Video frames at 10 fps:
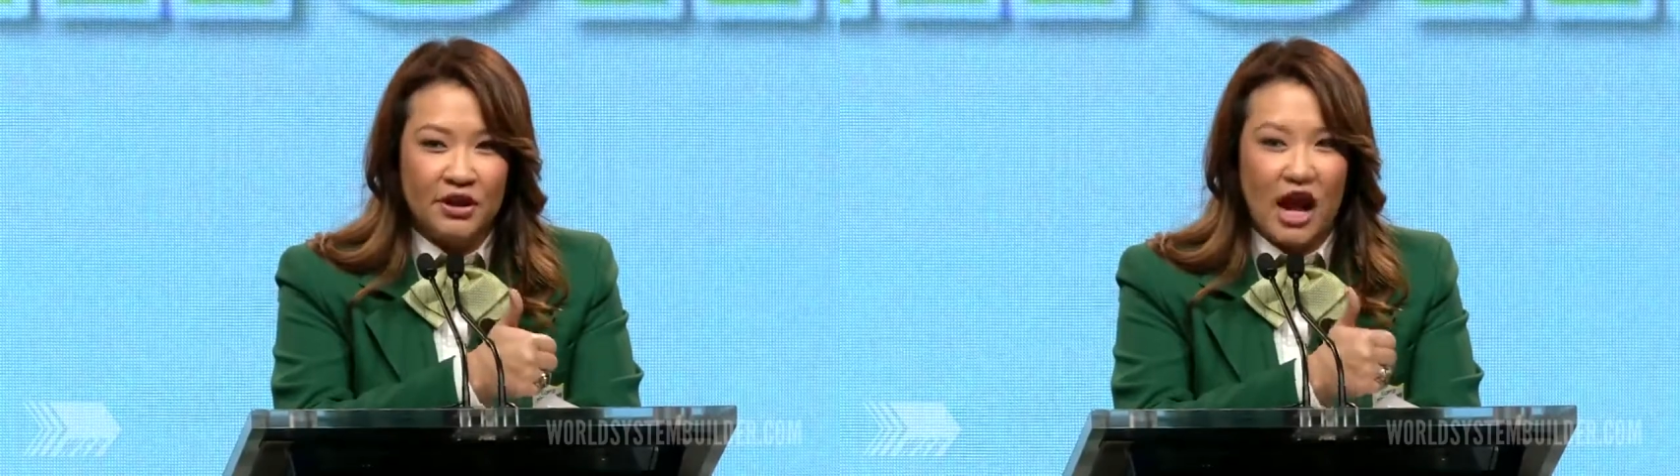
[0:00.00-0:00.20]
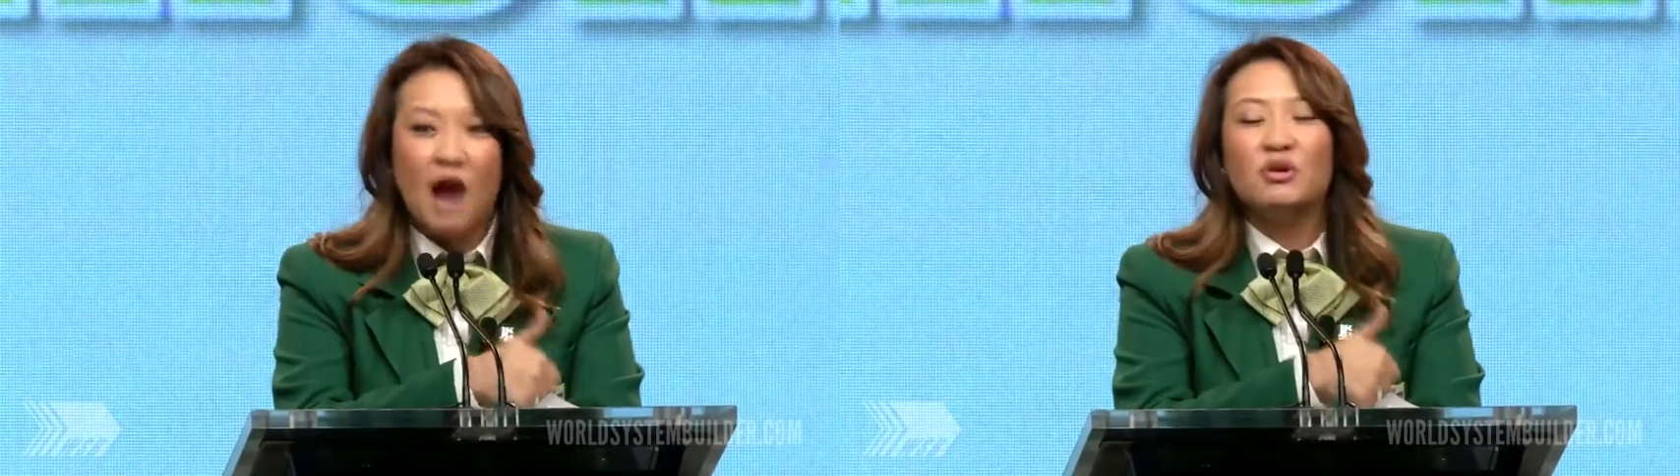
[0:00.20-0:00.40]

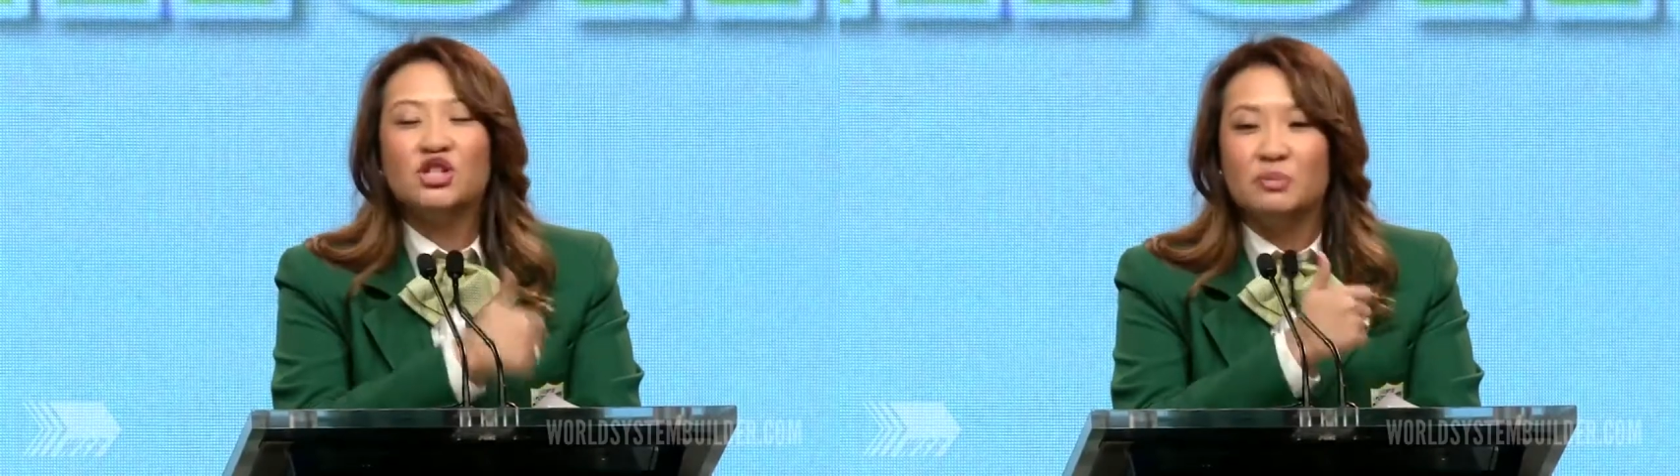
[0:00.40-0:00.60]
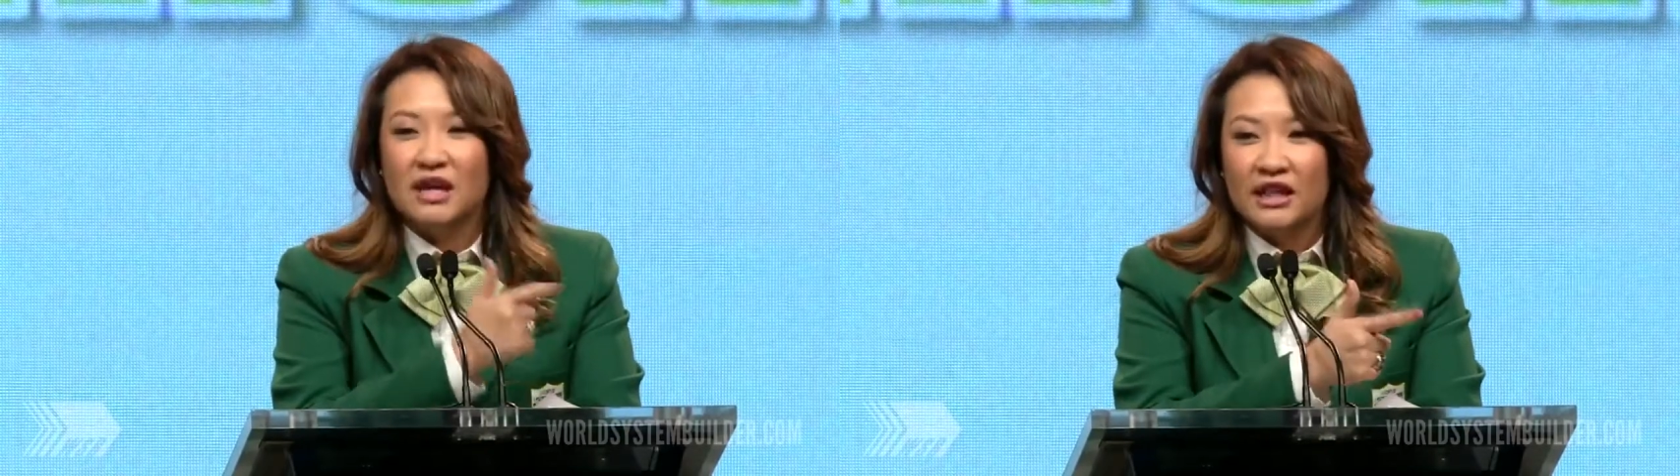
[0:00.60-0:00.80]
they're able
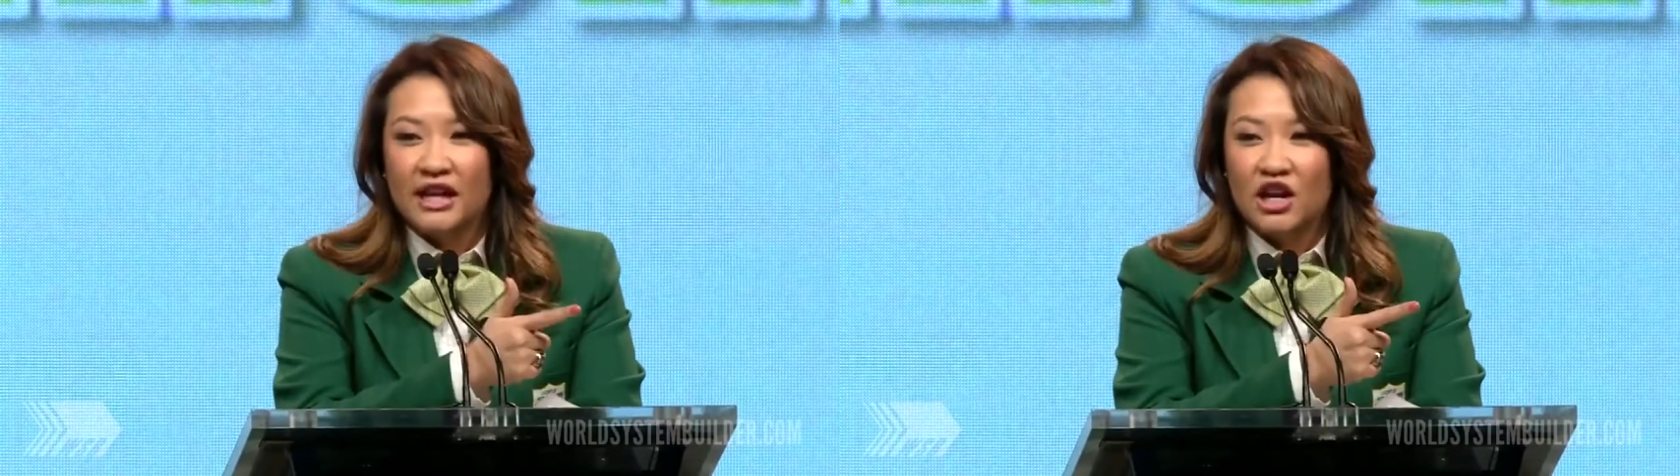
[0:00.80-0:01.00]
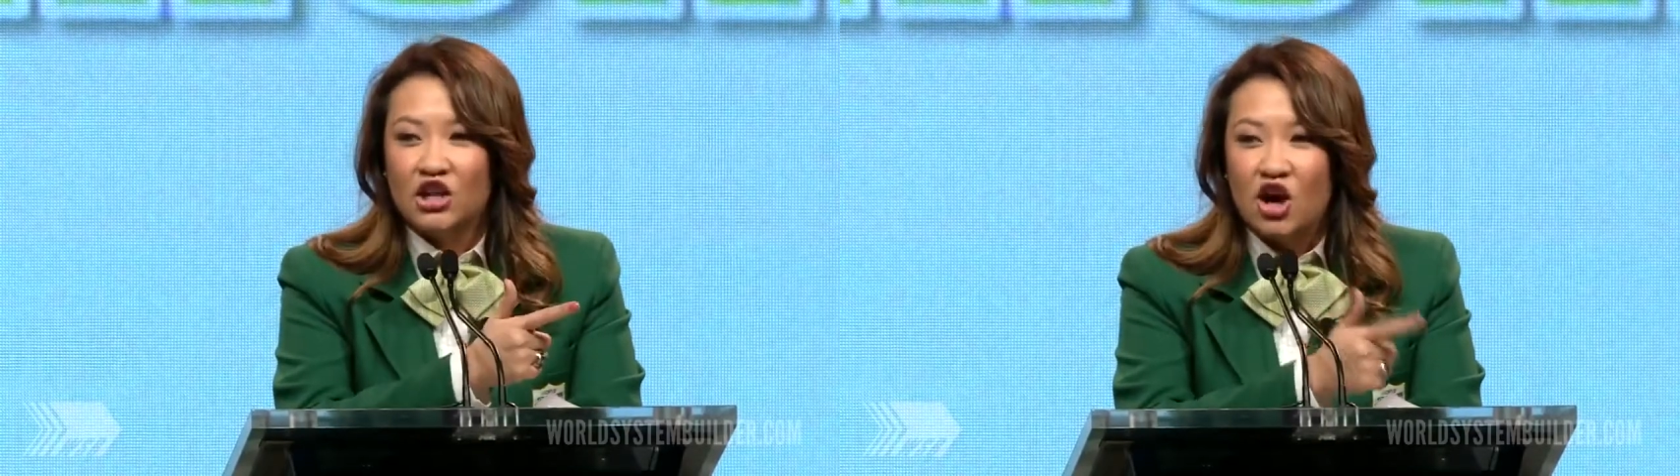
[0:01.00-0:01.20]
to be
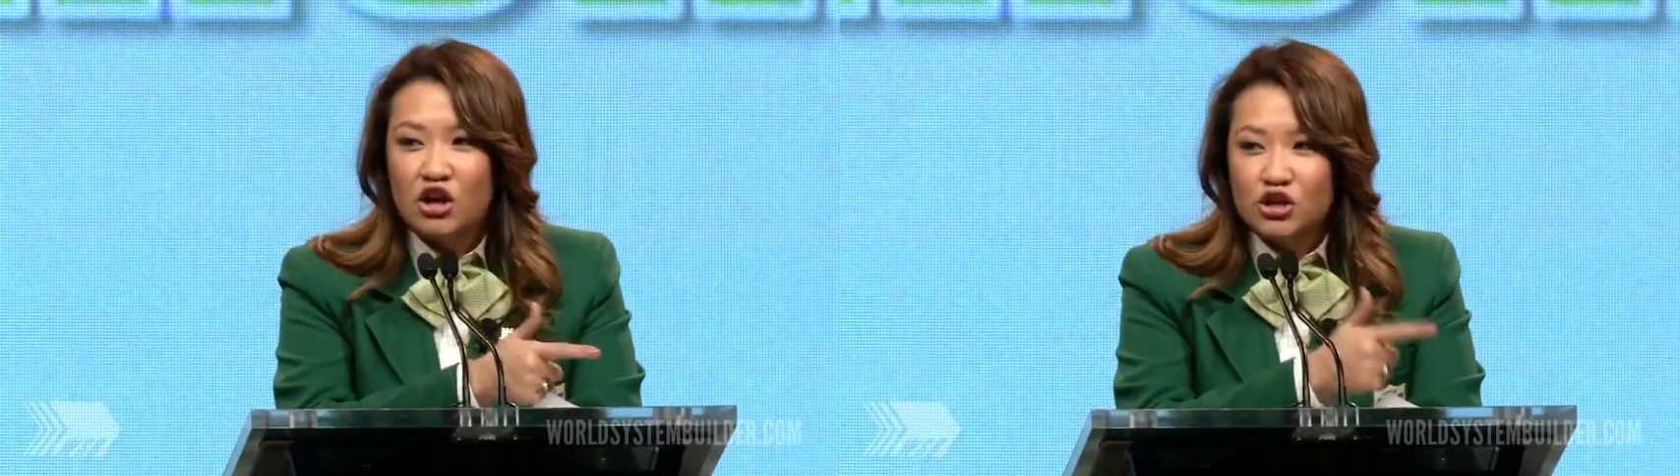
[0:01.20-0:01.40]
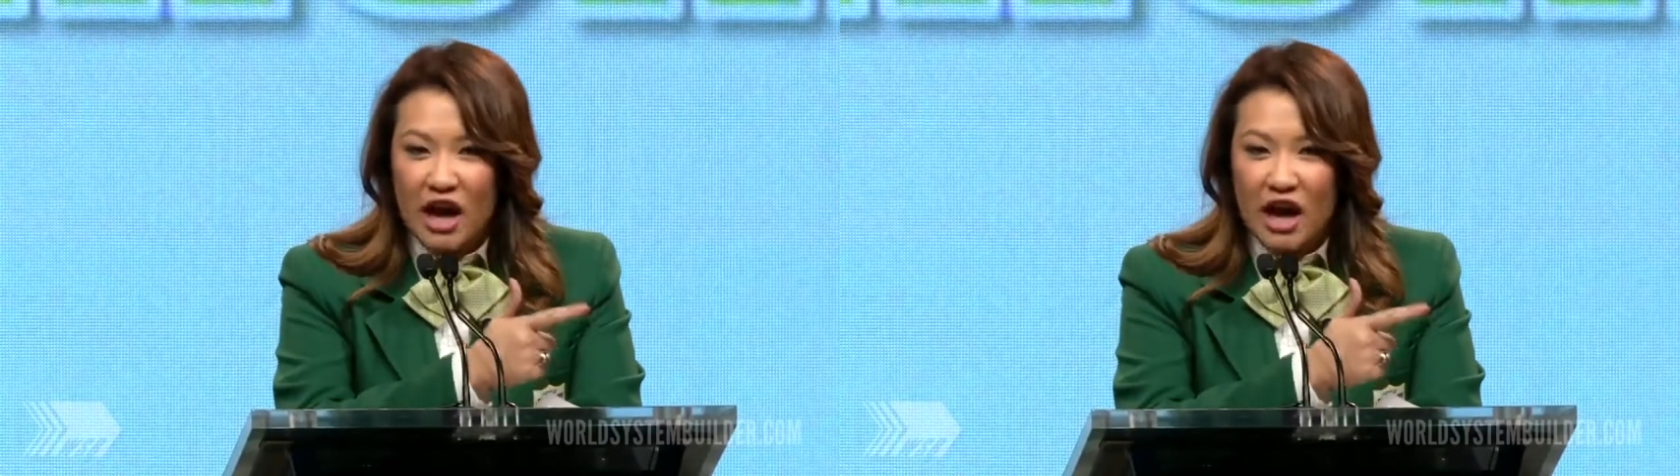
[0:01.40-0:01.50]
clear, they're also